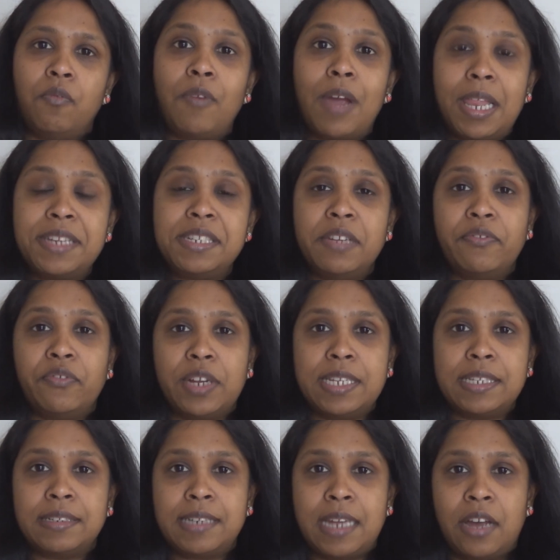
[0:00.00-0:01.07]
Relative
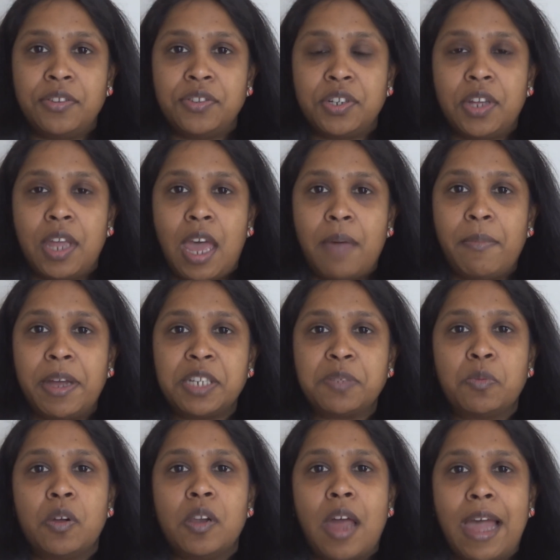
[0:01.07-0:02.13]
risk tells you how much
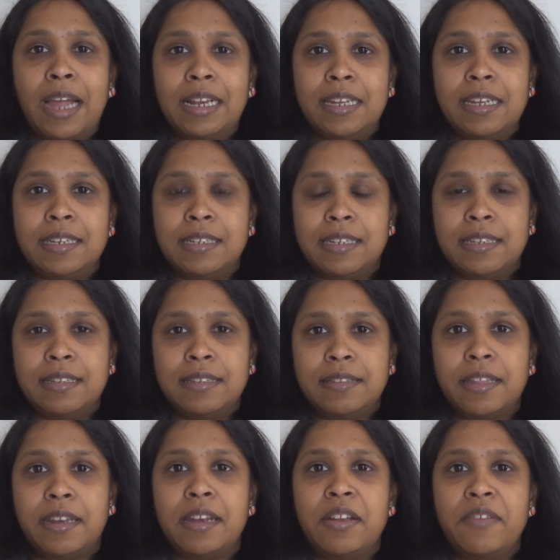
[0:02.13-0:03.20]
more likely it is
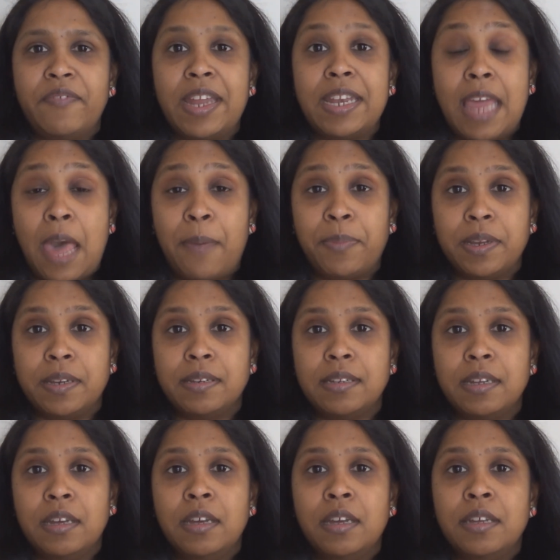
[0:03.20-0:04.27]
that an event happened
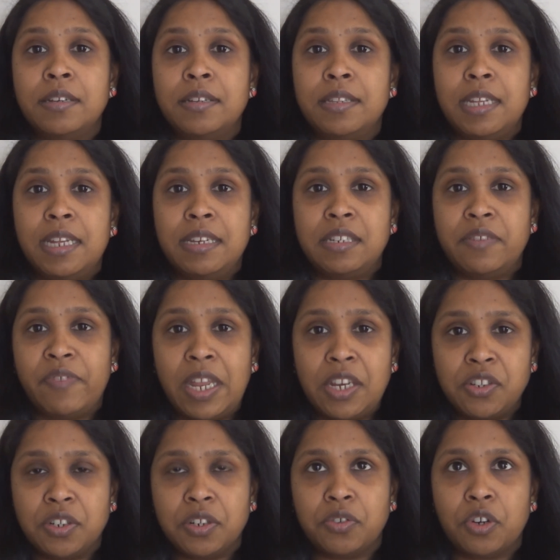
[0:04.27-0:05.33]
to the
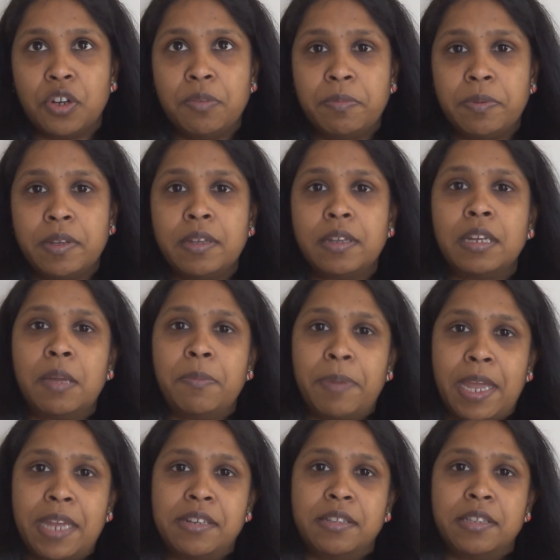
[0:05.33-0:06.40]
intervention group
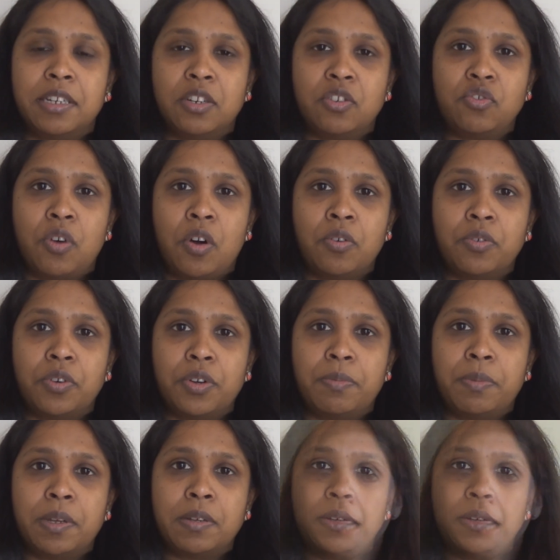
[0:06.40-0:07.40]
compared to the control group.